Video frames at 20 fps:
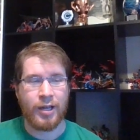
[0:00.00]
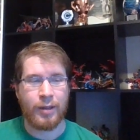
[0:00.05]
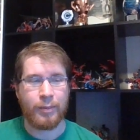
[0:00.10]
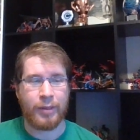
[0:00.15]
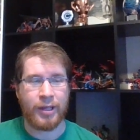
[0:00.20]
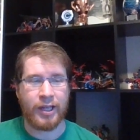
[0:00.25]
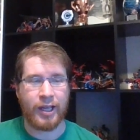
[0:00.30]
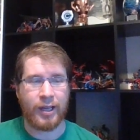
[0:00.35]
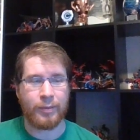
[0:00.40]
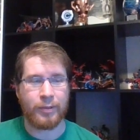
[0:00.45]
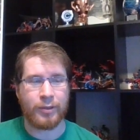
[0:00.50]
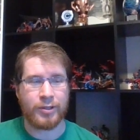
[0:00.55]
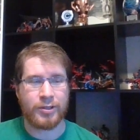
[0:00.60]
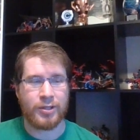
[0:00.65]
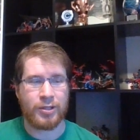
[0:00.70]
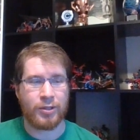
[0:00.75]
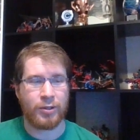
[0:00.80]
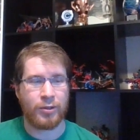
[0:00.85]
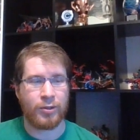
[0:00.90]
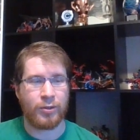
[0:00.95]
Being able
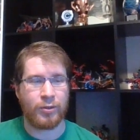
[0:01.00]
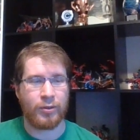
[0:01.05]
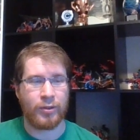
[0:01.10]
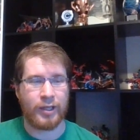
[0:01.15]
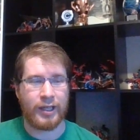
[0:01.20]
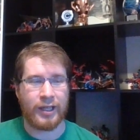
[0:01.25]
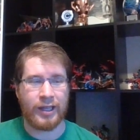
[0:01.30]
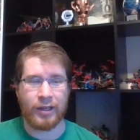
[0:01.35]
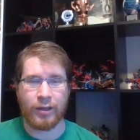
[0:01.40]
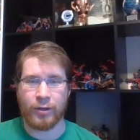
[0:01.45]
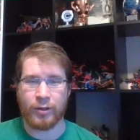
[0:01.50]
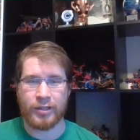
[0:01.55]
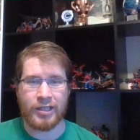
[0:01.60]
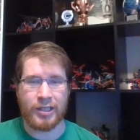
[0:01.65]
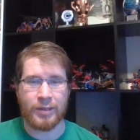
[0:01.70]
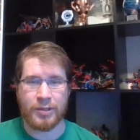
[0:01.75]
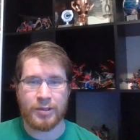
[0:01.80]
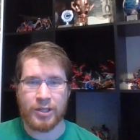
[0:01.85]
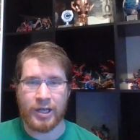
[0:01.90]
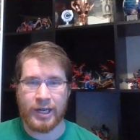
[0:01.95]
to either
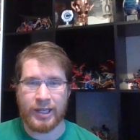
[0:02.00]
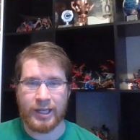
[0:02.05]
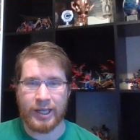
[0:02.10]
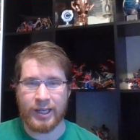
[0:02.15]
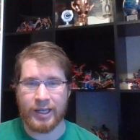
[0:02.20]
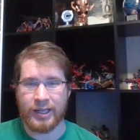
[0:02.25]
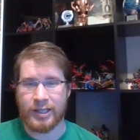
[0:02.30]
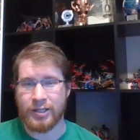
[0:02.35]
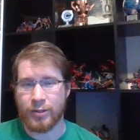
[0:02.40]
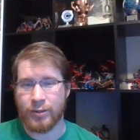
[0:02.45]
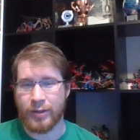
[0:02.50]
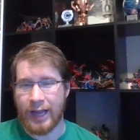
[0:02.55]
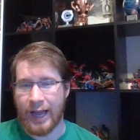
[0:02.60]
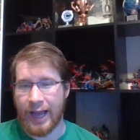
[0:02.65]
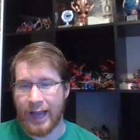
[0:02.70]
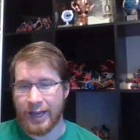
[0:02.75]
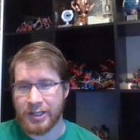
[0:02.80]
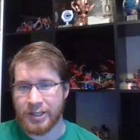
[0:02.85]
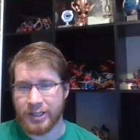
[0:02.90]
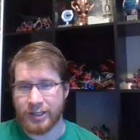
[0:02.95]
deep strike in and do an
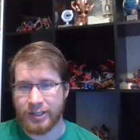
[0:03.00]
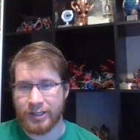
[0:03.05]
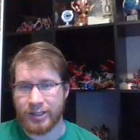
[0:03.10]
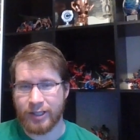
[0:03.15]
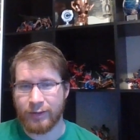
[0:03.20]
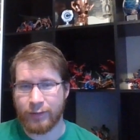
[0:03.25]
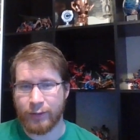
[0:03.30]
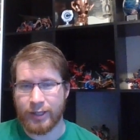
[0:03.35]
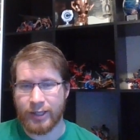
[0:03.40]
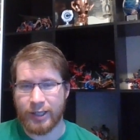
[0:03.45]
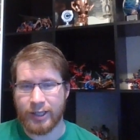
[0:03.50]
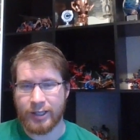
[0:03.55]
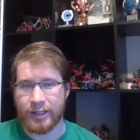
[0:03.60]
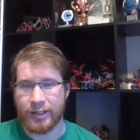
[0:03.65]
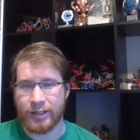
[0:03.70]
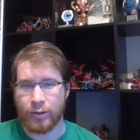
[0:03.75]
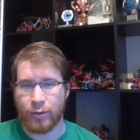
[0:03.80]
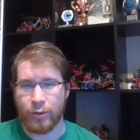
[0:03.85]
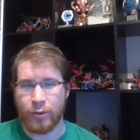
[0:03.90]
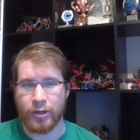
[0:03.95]
action if we need
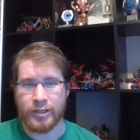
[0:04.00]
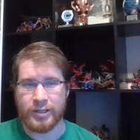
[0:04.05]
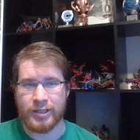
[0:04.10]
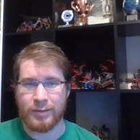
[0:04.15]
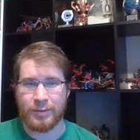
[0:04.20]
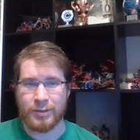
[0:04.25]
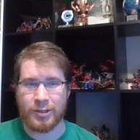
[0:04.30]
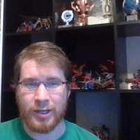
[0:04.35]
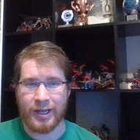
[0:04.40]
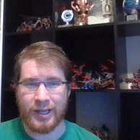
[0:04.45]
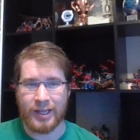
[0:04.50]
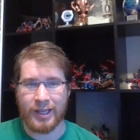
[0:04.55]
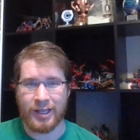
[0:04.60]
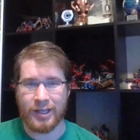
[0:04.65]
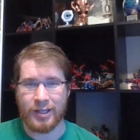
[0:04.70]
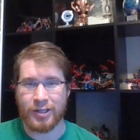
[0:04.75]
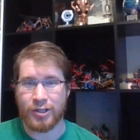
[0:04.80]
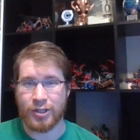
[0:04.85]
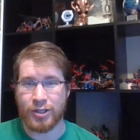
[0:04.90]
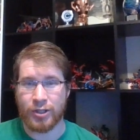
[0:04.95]
it, or deep strike
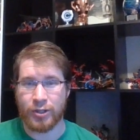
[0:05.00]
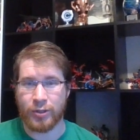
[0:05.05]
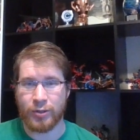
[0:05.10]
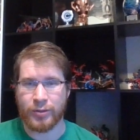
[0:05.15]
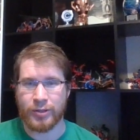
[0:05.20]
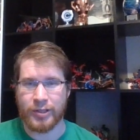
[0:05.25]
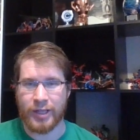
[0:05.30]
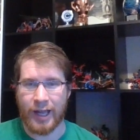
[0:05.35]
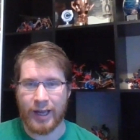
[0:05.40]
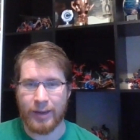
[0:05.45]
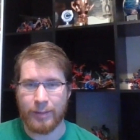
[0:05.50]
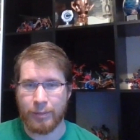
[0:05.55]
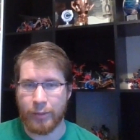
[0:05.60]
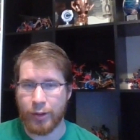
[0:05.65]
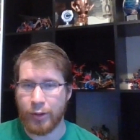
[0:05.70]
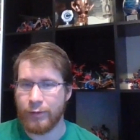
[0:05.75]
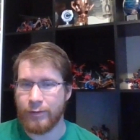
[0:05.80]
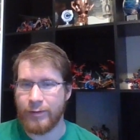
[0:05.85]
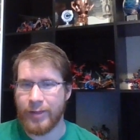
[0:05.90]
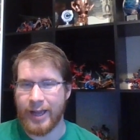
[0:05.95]
in, shoot, and
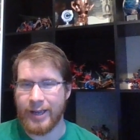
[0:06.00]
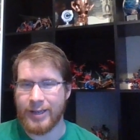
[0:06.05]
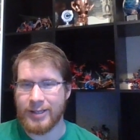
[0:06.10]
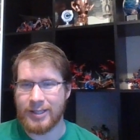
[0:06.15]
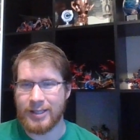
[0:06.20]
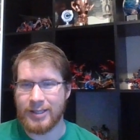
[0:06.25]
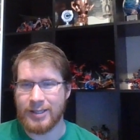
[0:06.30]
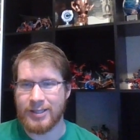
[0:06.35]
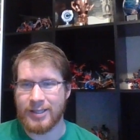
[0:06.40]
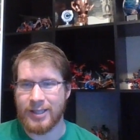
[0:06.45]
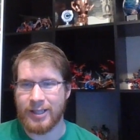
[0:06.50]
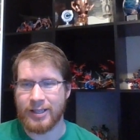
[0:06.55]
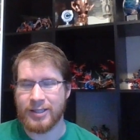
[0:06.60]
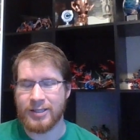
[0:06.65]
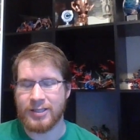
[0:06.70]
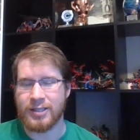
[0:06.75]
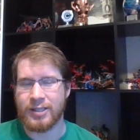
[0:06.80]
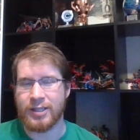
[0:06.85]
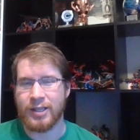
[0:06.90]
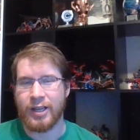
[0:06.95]
move that
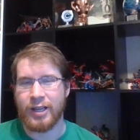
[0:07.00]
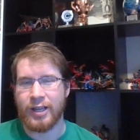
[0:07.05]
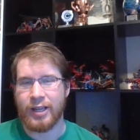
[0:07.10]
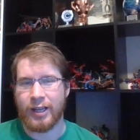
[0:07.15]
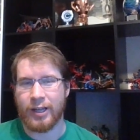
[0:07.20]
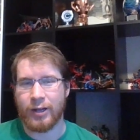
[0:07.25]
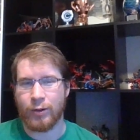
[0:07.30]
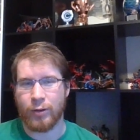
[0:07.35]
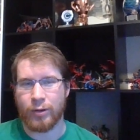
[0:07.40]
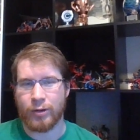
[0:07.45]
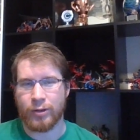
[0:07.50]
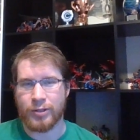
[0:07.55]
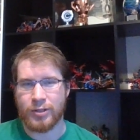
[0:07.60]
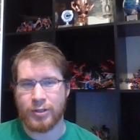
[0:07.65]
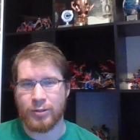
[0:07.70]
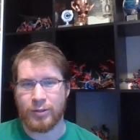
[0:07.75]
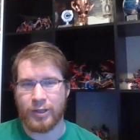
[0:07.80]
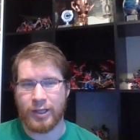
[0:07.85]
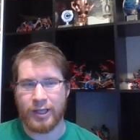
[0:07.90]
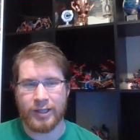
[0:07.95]
d6 in order
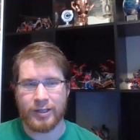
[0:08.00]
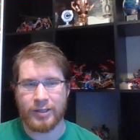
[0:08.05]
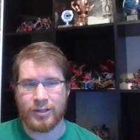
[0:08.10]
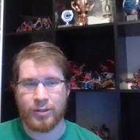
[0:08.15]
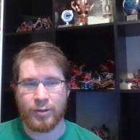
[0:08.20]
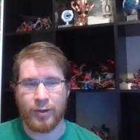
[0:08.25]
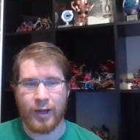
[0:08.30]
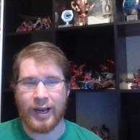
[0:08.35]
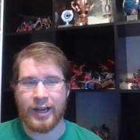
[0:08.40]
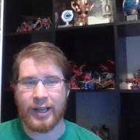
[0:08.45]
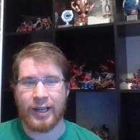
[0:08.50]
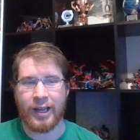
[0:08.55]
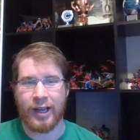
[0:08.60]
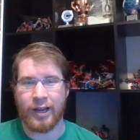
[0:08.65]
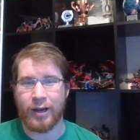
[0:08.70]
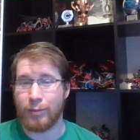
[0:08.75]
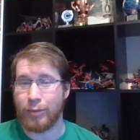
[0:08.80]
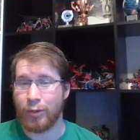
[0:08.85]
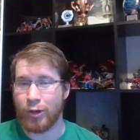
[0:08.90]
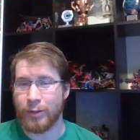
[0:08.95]
to get to any kind
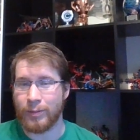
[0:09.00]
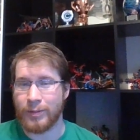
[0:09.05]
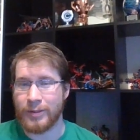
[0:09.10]
of board